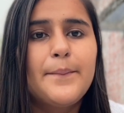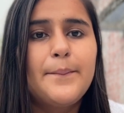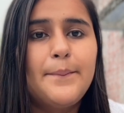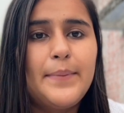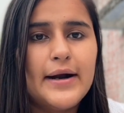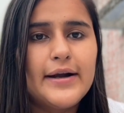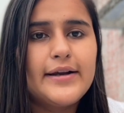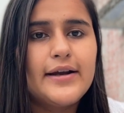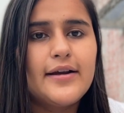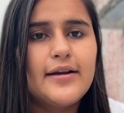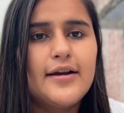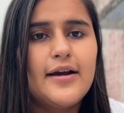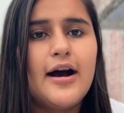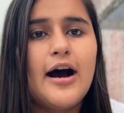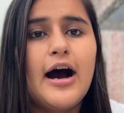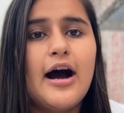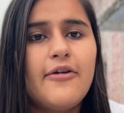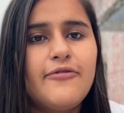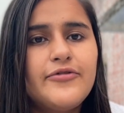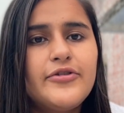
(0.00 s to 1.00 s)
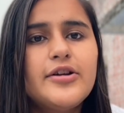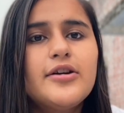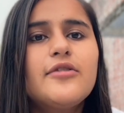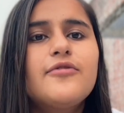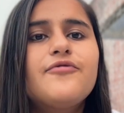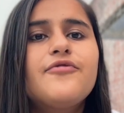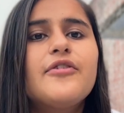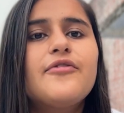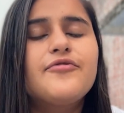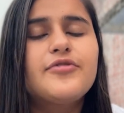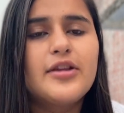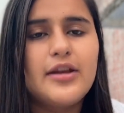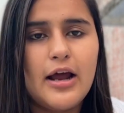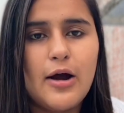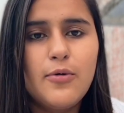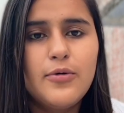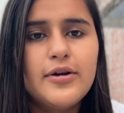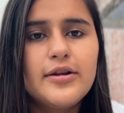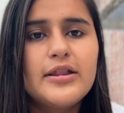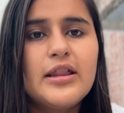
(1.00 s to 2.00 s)
but after 5th
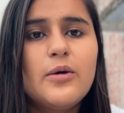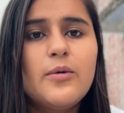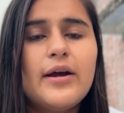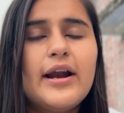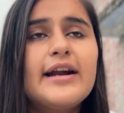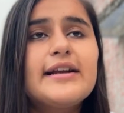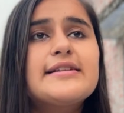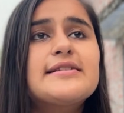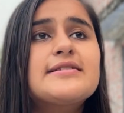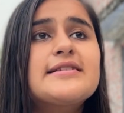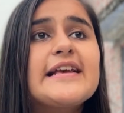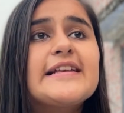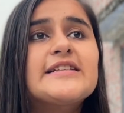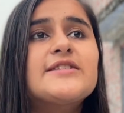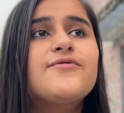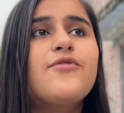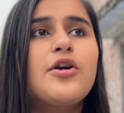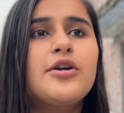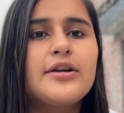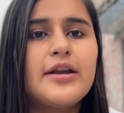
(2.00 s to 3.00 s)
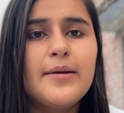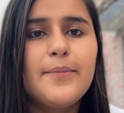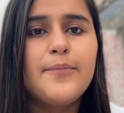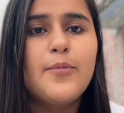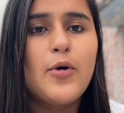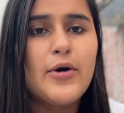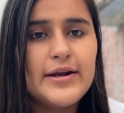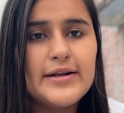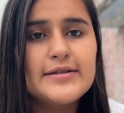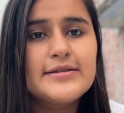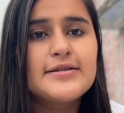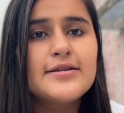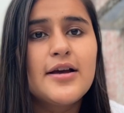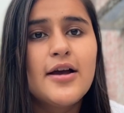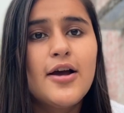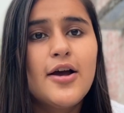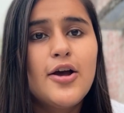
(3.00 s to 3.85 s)
round they were at 640 points.